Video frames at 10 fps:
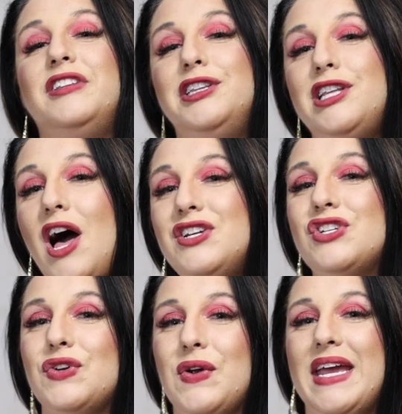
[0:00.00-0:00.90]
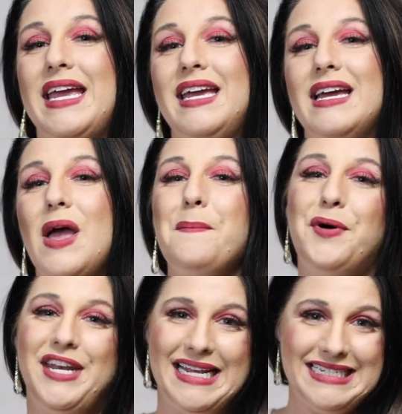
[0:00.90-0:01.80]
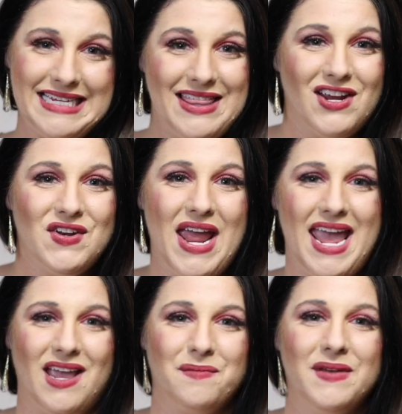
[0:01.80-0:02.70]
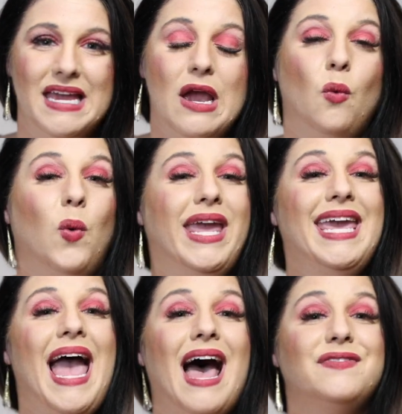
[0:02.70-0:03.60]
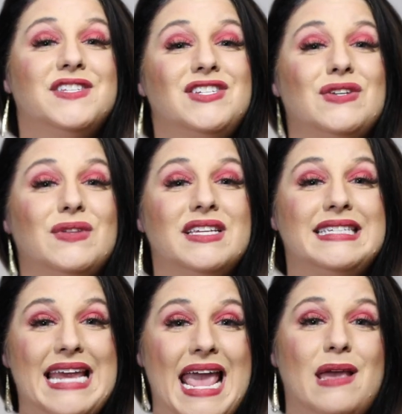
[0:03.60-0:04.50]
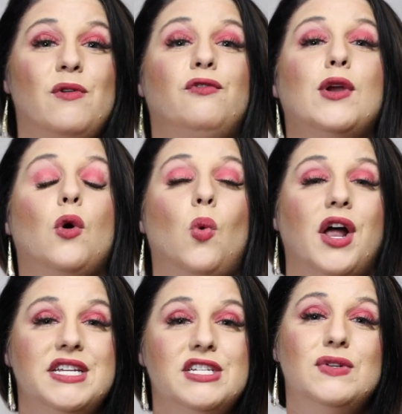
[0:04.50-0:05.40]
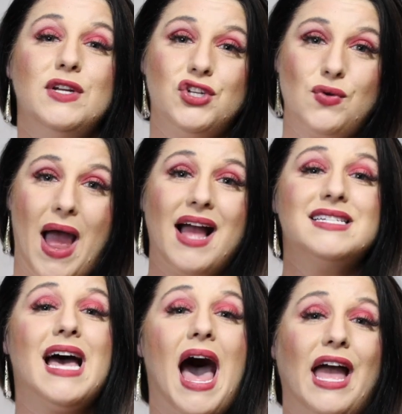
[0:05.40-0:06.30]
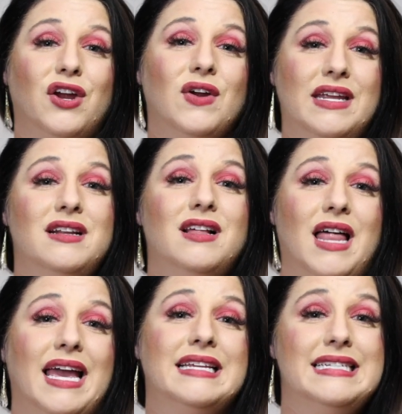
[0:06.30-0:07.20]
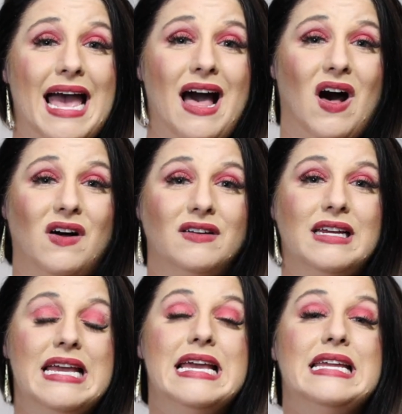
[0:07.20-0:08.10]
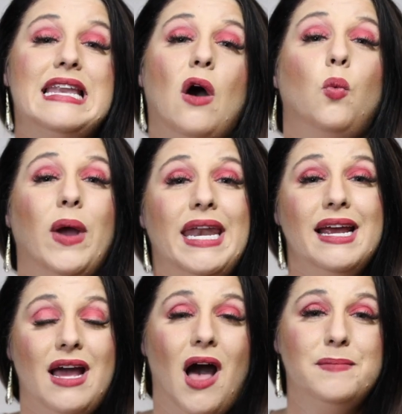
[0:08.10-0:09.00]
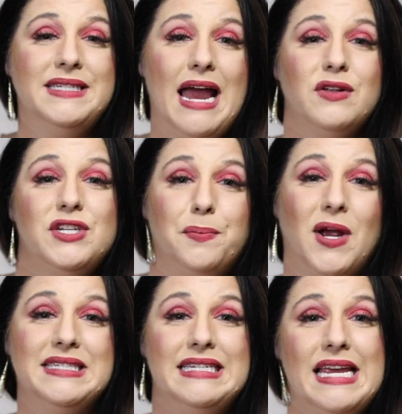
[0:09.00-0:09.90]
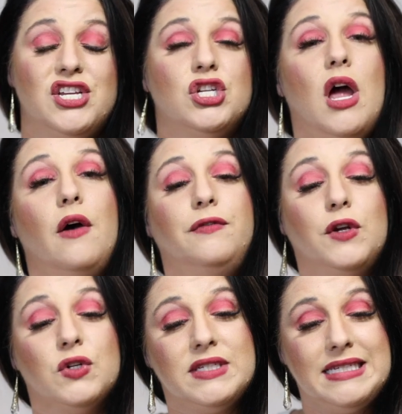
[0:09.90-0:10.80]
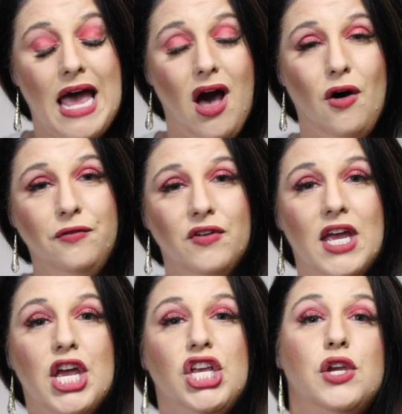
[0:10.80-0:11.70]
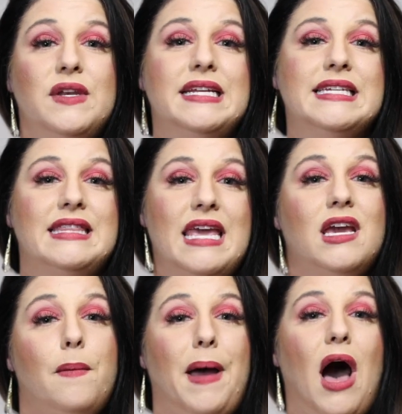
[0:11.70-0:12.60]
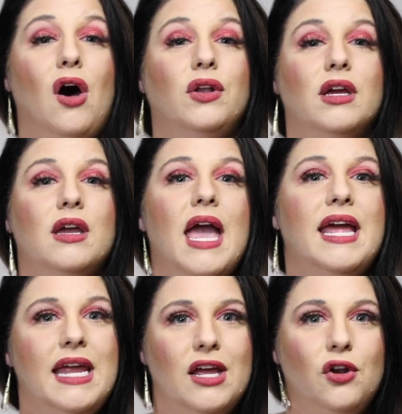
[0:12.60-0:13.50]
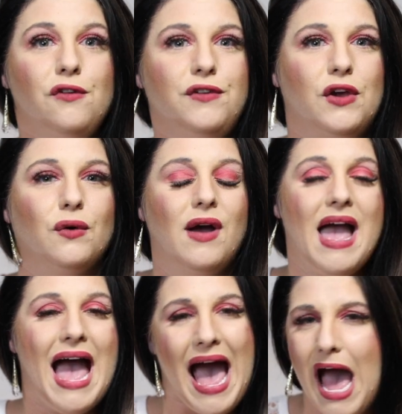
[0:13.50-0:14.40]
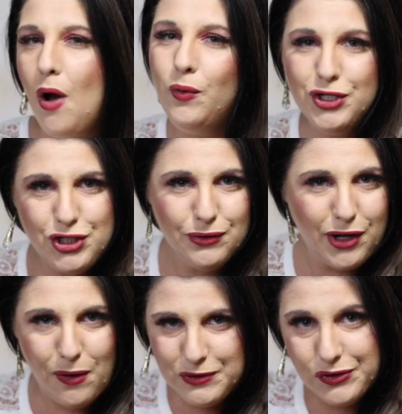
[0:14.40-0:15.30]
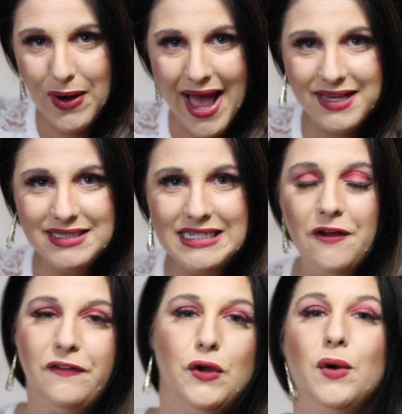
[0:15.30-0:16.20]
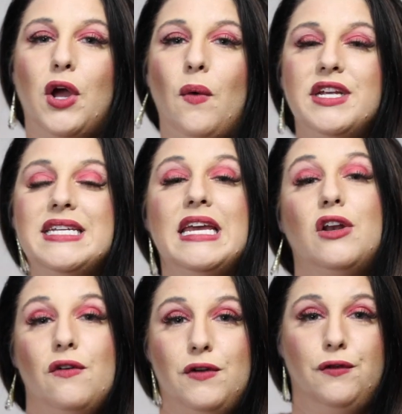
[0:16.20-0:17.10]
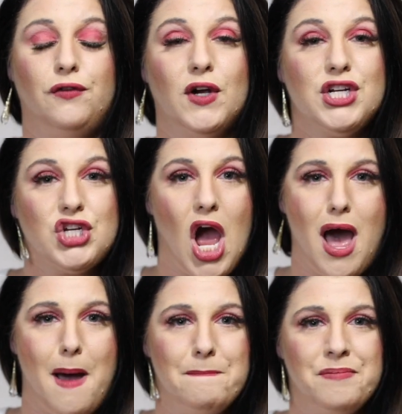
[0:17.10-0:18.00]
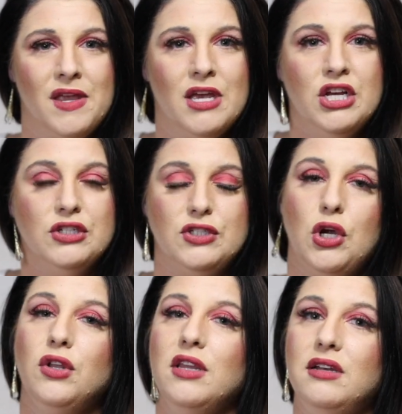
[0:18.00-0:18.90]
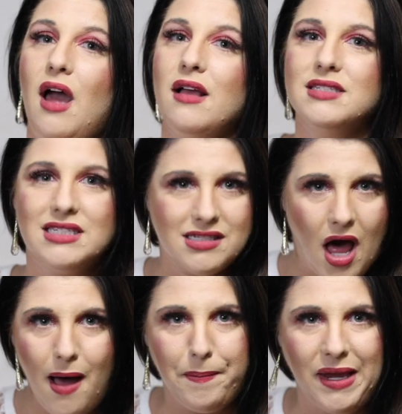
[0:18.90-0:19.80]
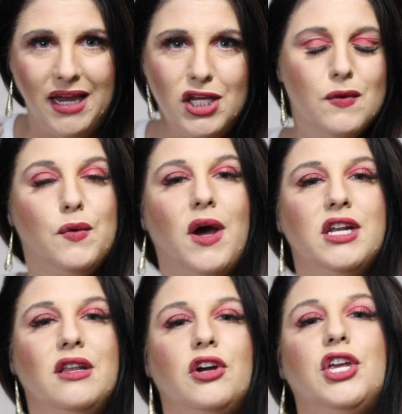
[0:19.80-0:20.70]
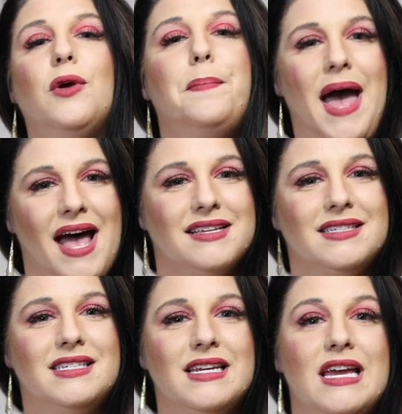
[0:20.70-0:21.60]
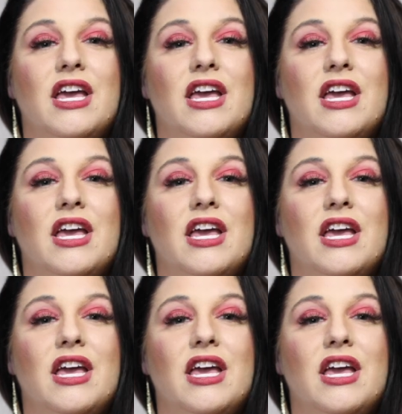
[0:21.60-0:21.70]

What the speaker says: luxury put into their name. We have to do the same if we are wanting to attract higher end clientele. Now, when it comes down to presentation of yourself, you need to think about an interview. How would you go dressed if you were going to interview for a job? Certainly not sloppy. You would want to look your best.